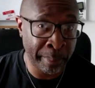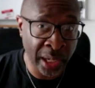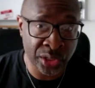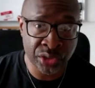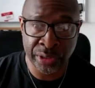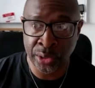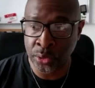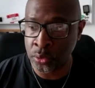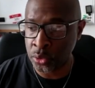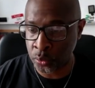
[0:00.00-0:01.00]
bartering
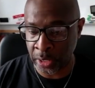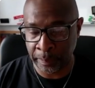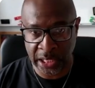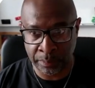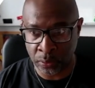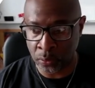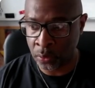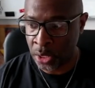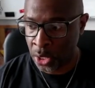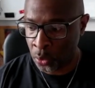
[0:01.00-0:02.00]
calls, where people
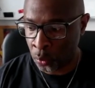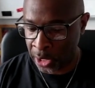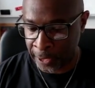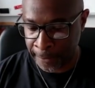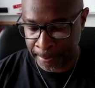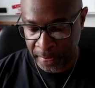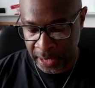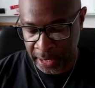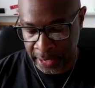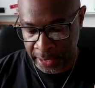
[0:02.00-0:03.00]
were
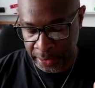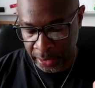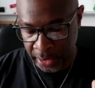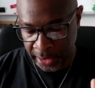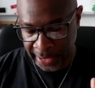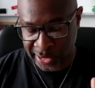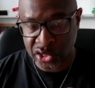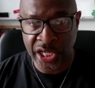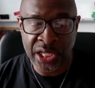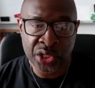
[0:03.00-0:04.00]

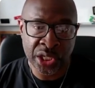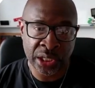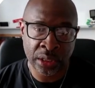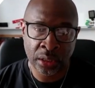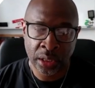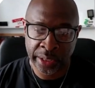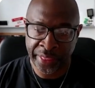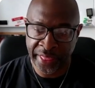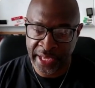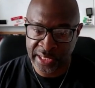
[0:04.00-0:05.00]
exchanging
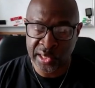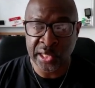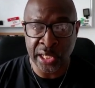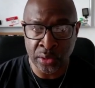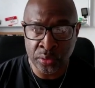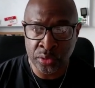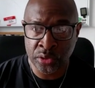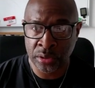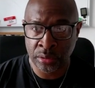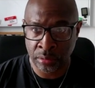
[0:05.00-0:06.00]
their skills
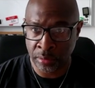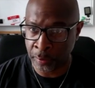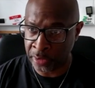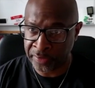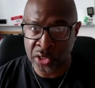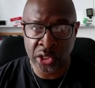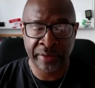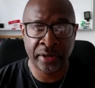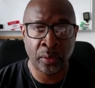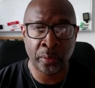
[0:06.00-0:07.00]
with each
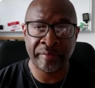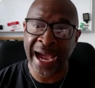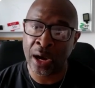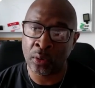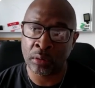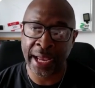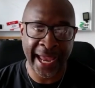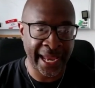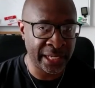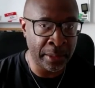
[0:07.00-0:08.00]
other without
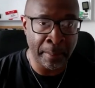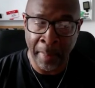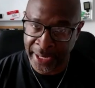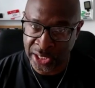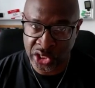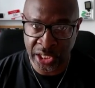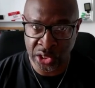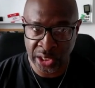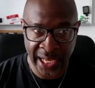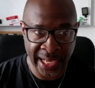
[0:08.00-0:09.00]
any money
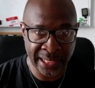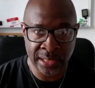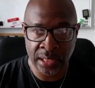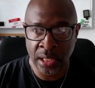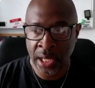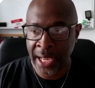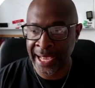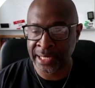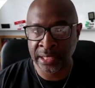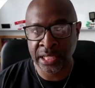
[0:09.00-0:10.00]
changing hands.
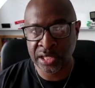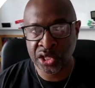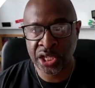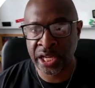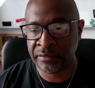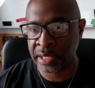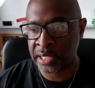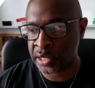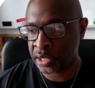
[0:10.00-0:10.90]
And this year is